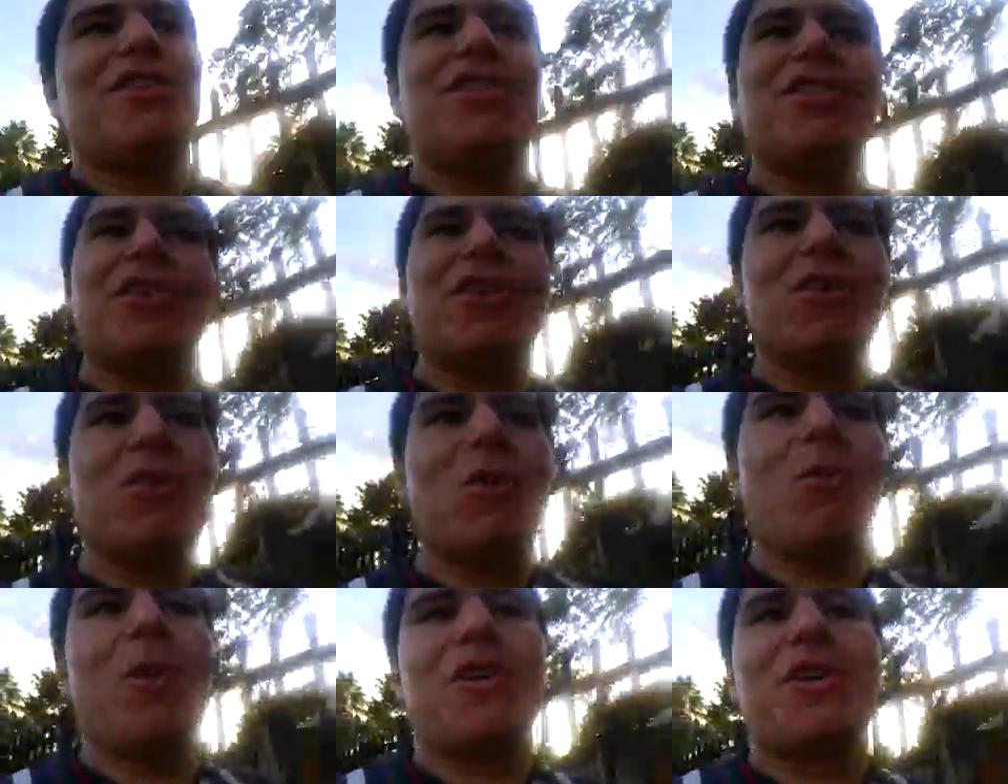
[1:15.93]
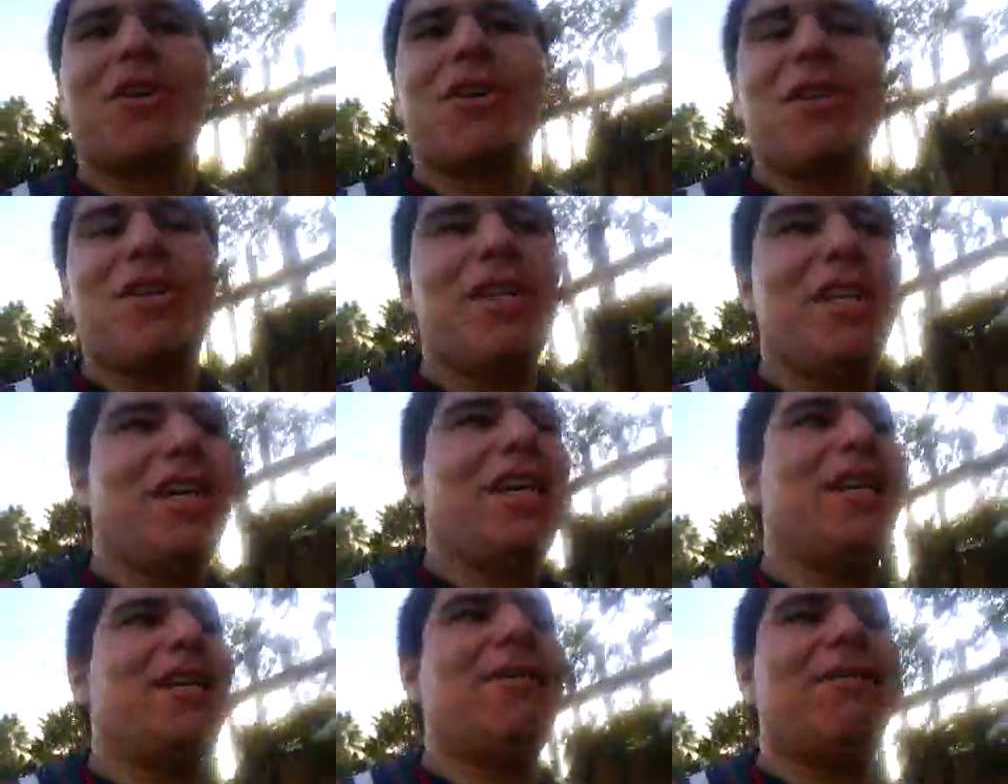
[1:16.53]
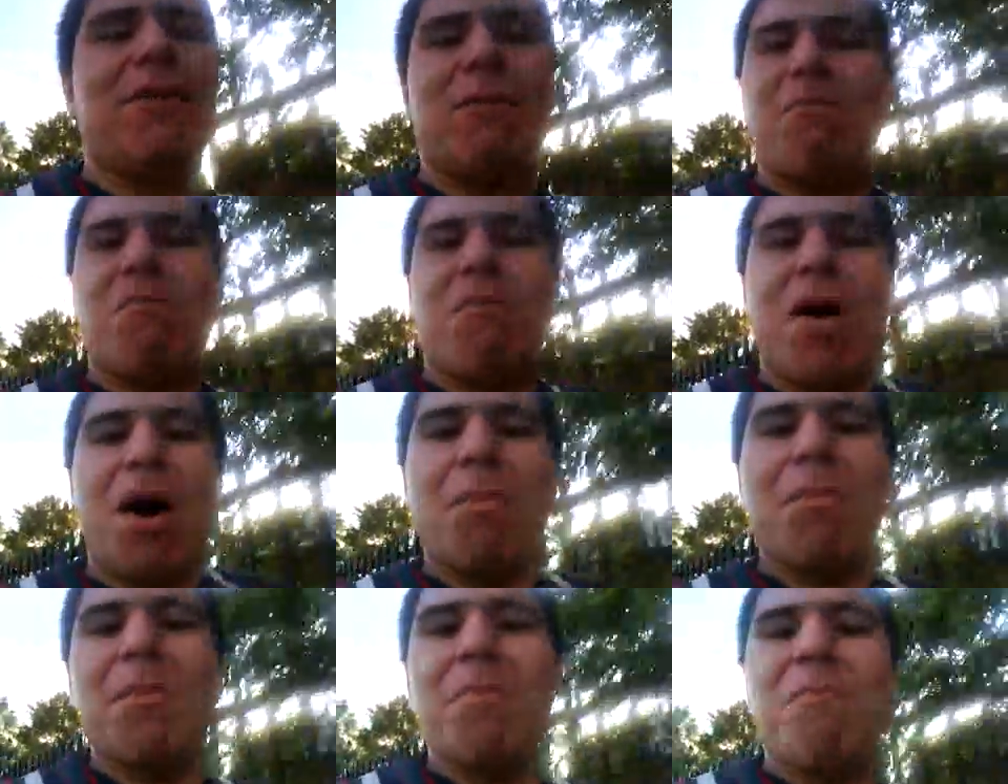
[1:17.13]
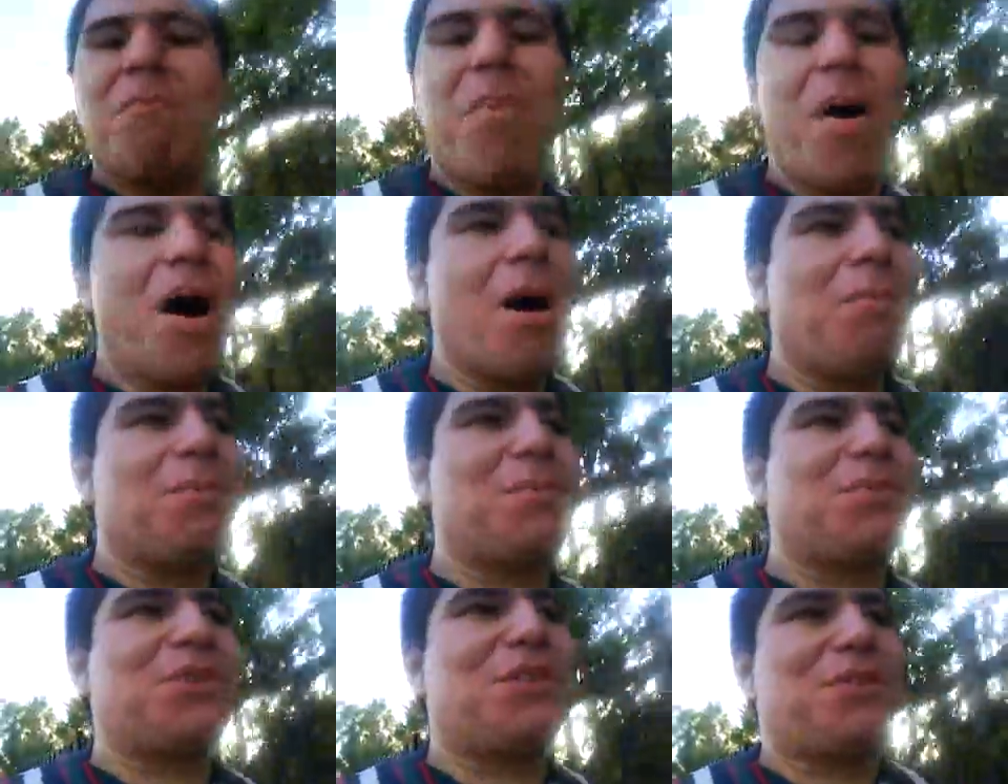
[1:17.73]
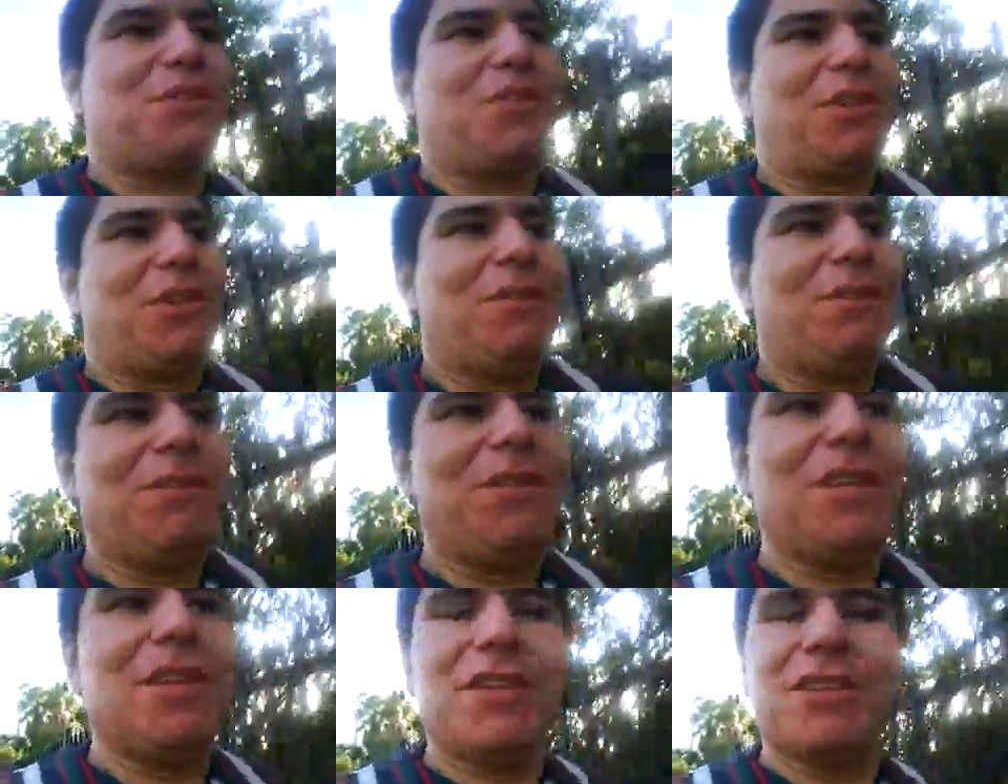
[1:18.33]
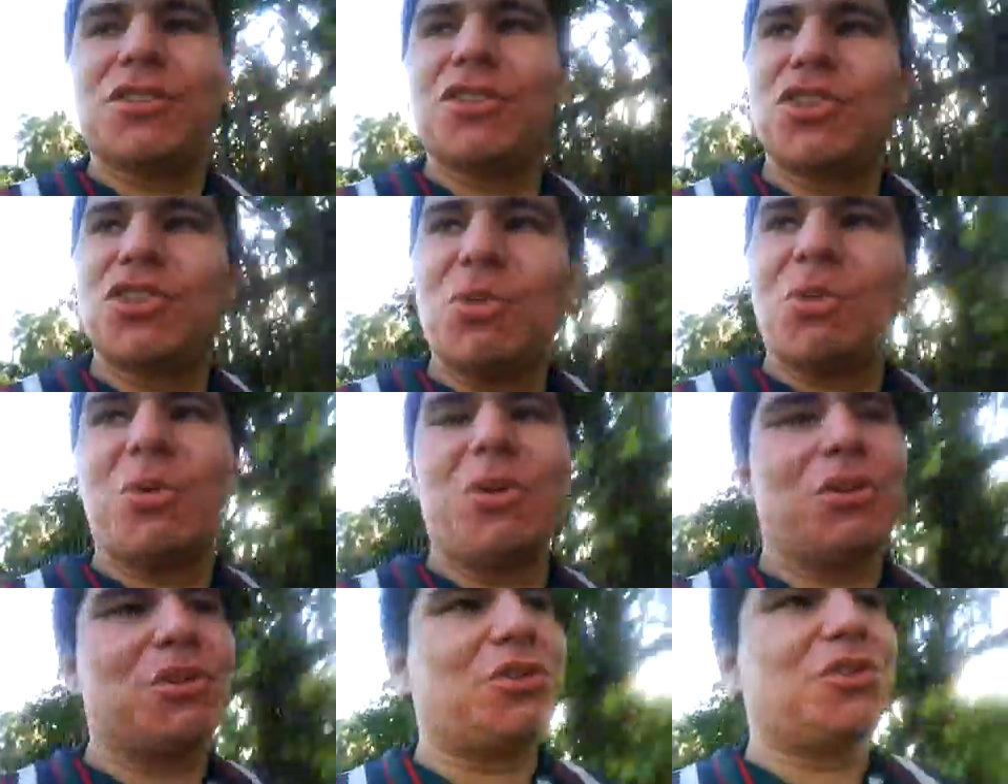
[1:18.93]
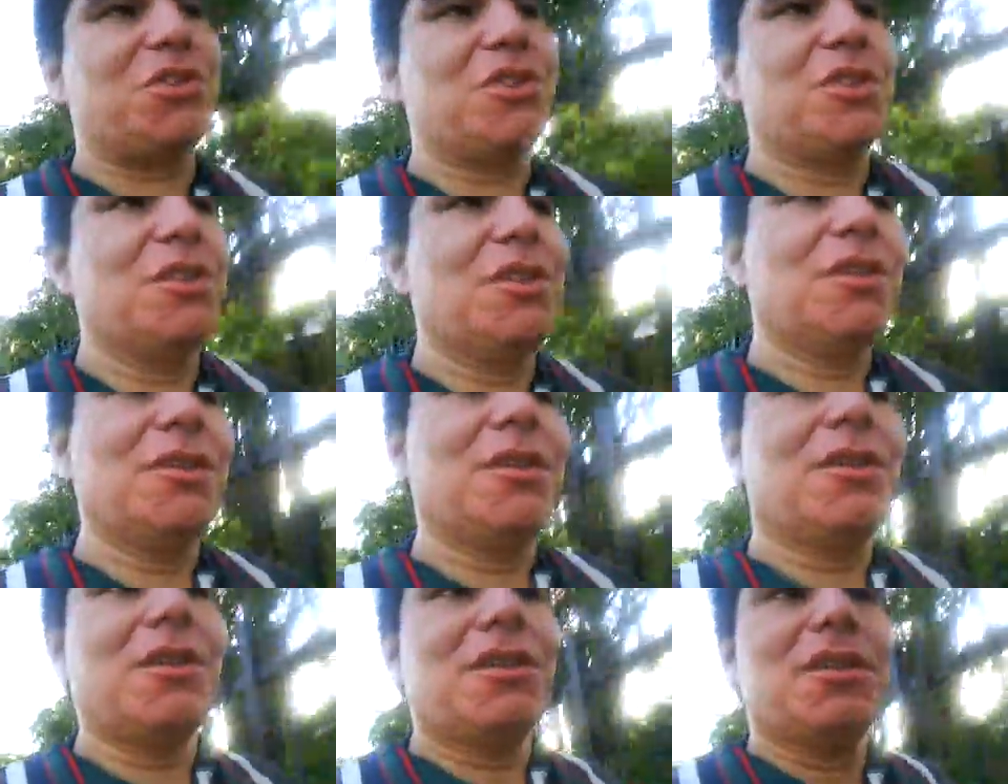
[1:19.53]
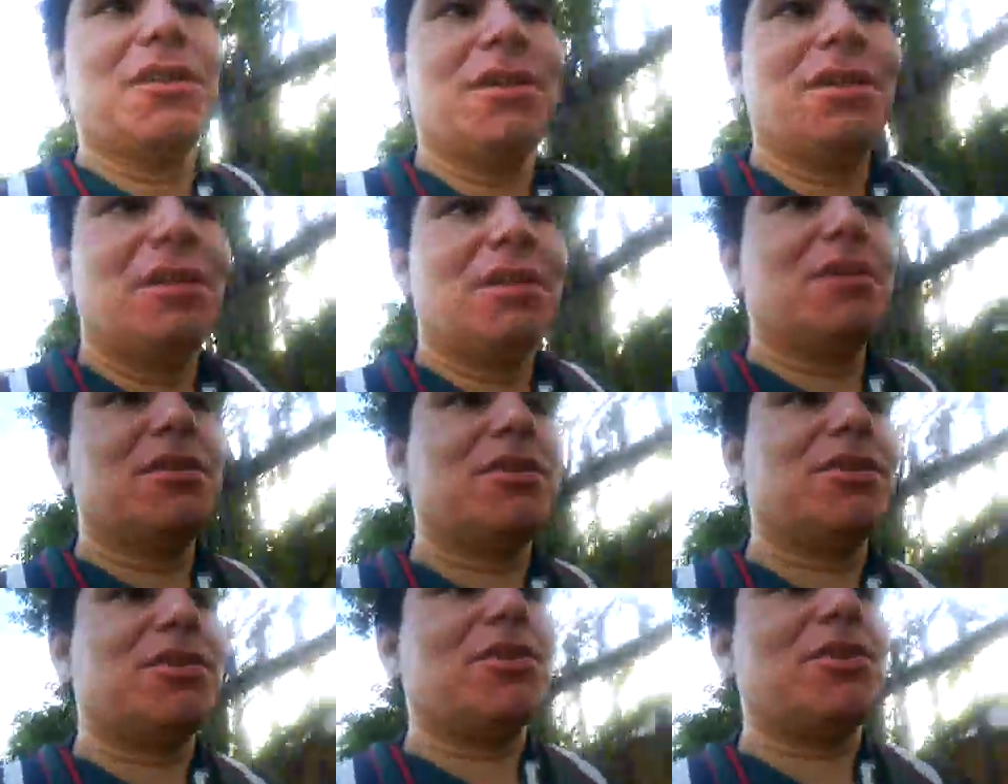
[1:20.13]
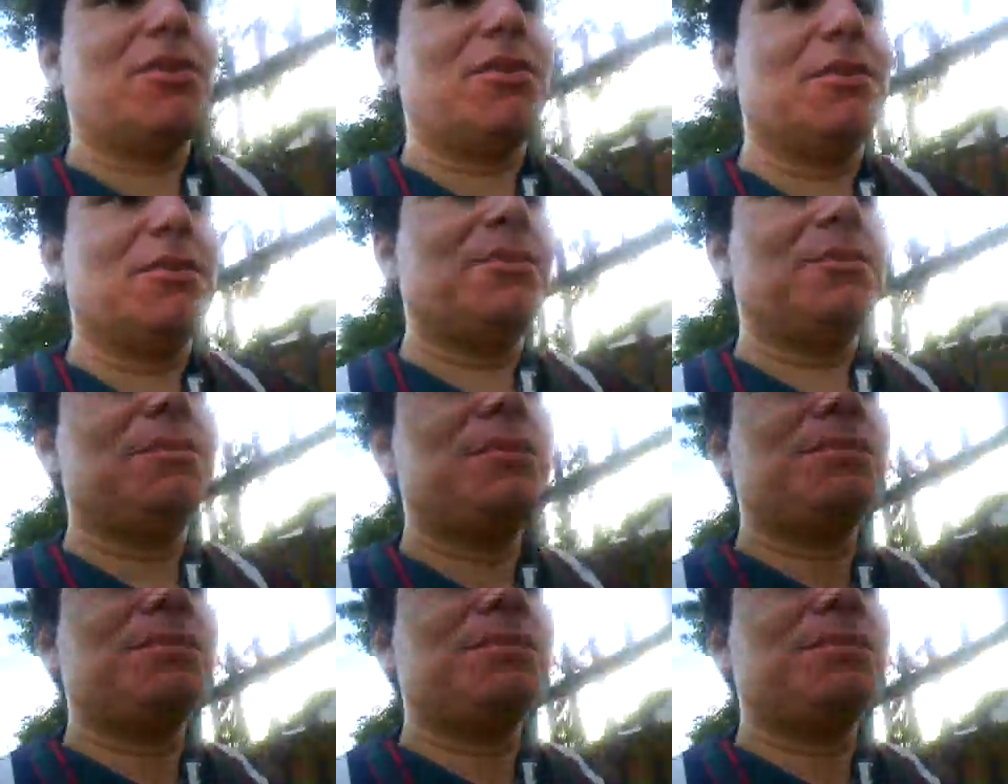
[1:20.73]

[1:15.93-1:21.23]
You don't know what you can name, even mom and pop's convenience stores. So,